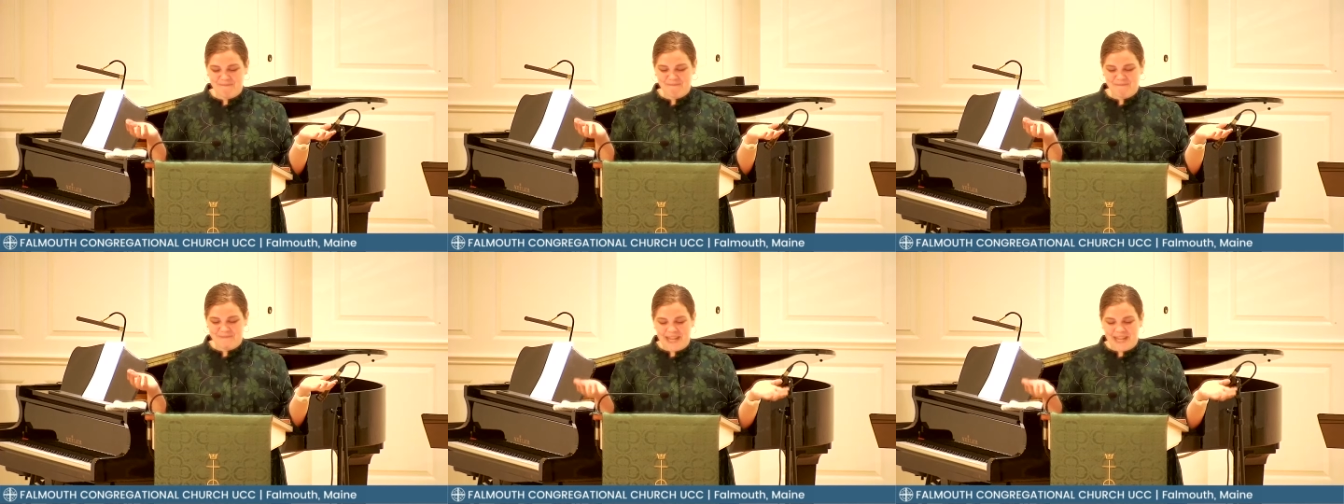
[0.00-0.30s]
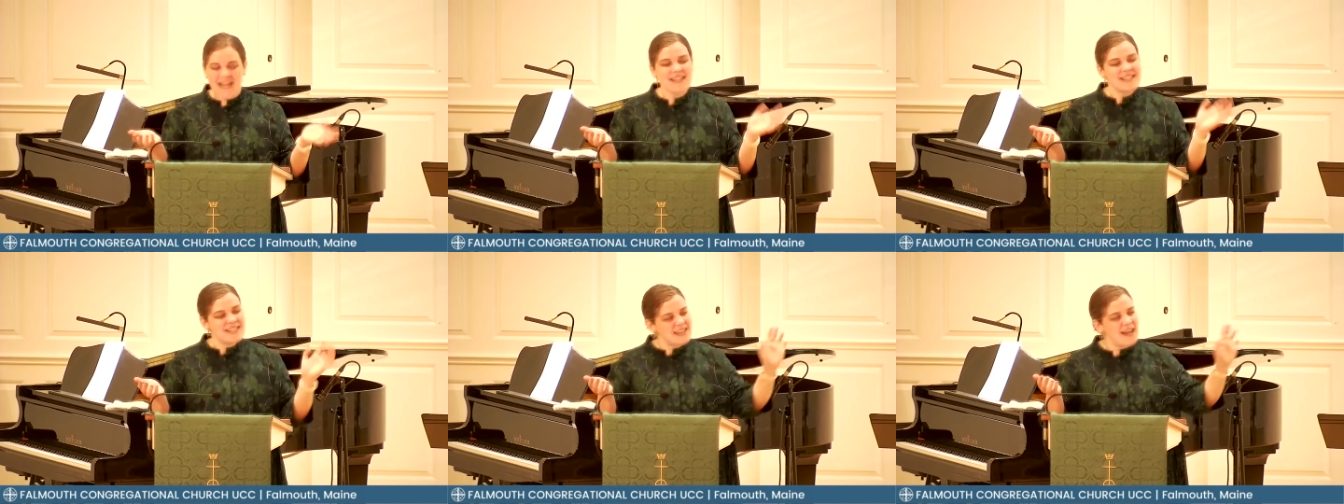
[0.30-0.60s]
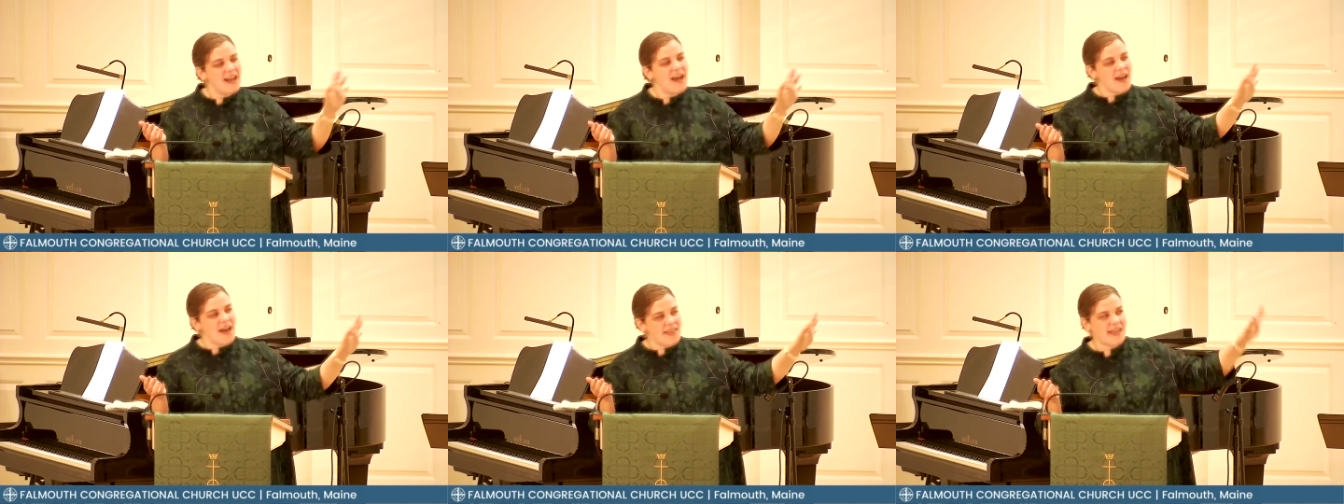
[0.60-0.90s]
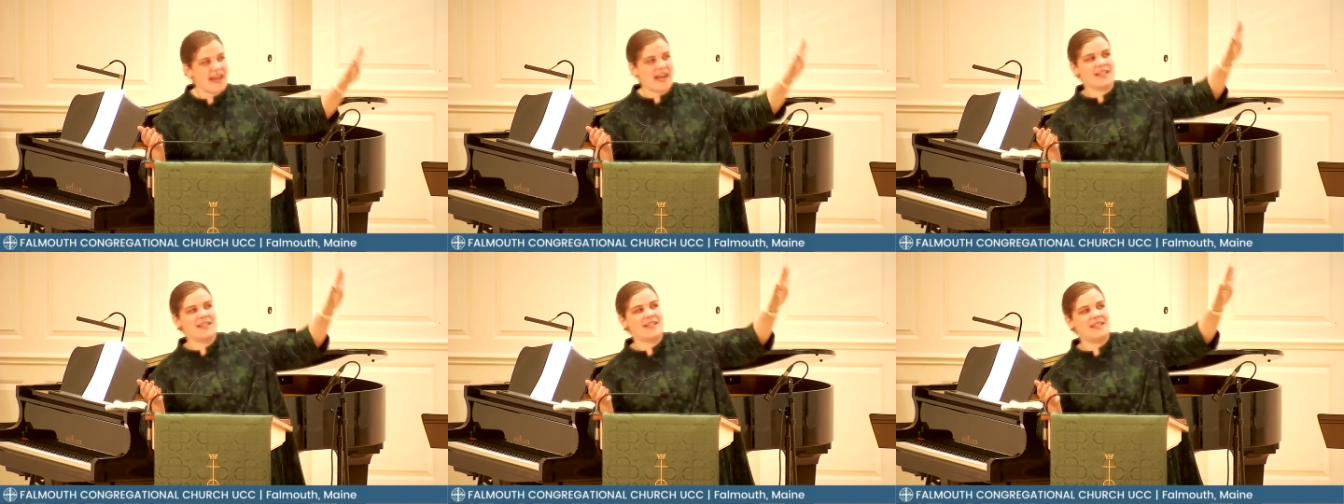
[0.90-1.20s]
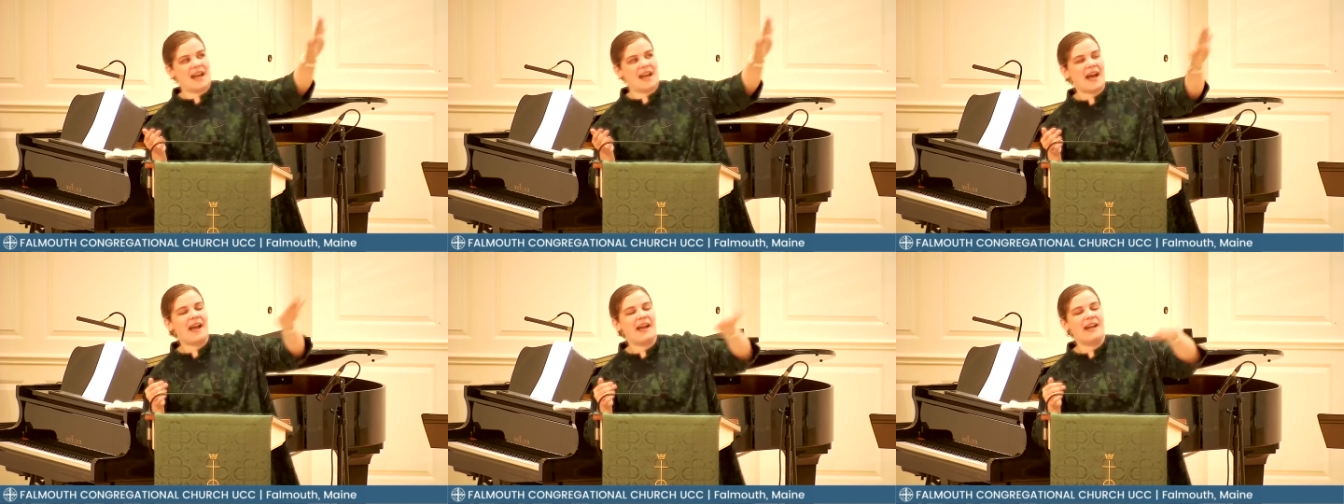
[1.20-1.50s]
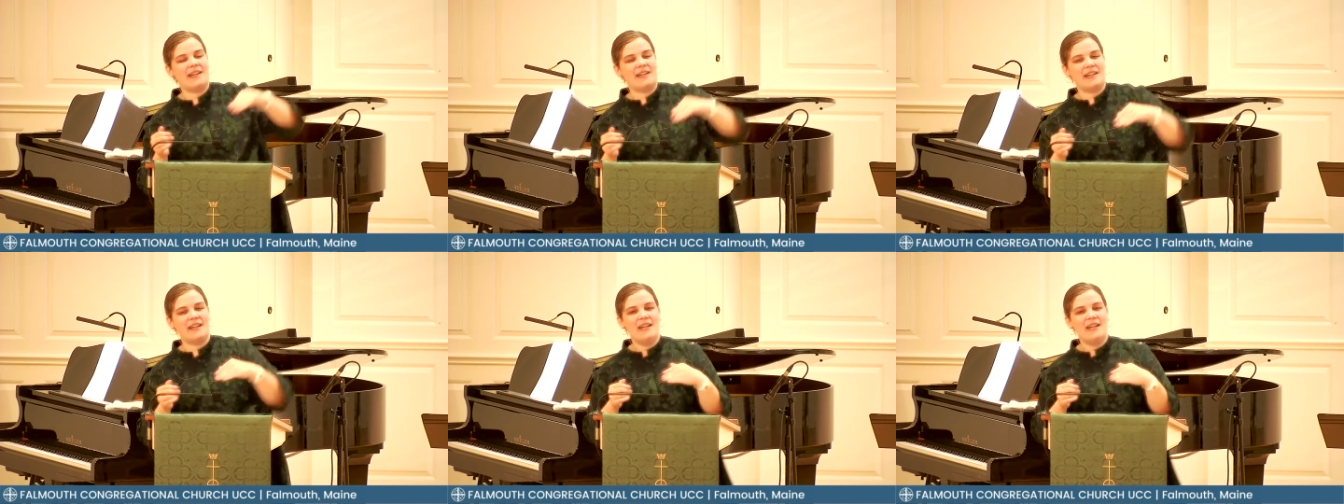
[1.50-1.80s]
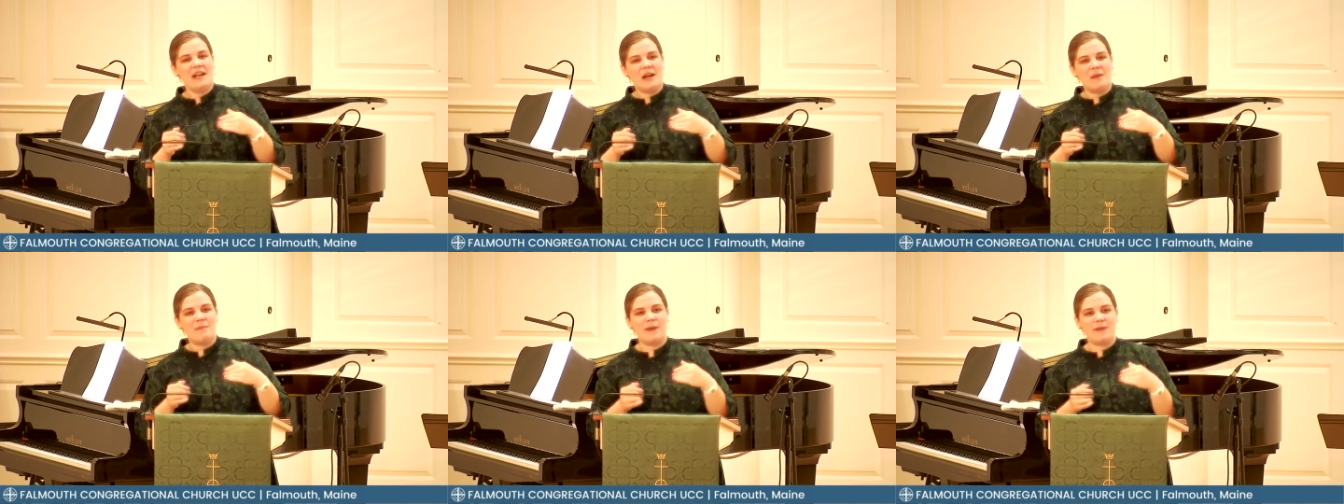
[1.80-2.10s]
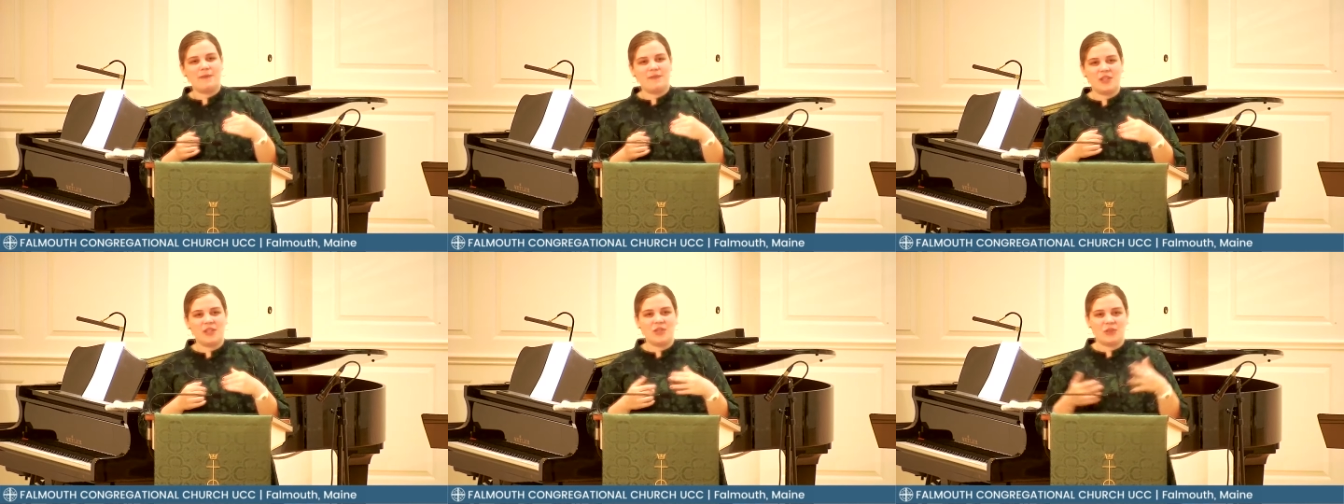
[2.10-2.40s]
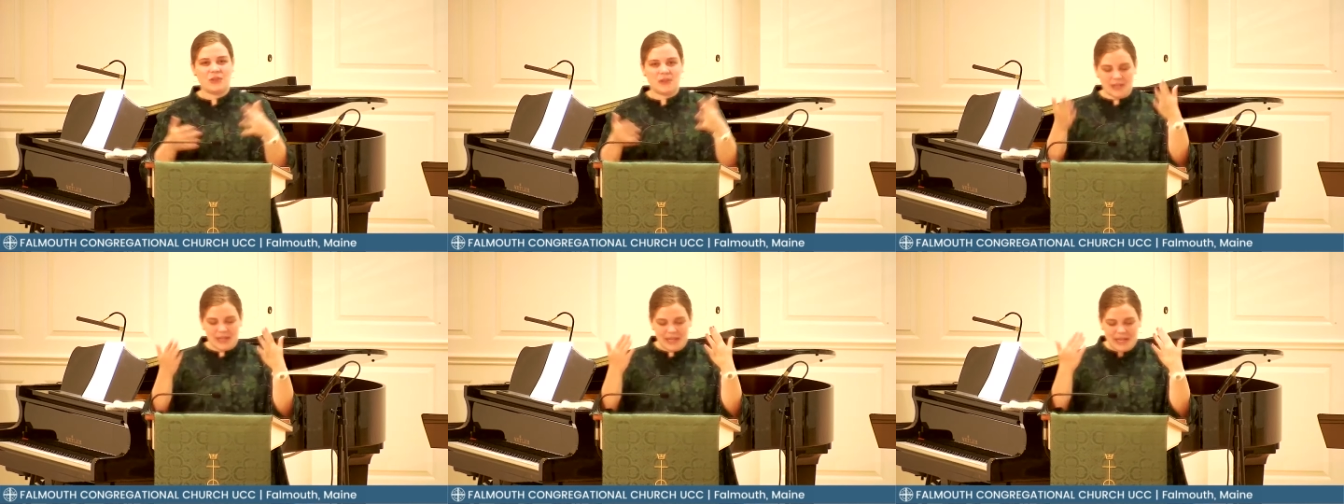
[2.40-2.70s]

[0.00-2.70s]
I saw that sign above the door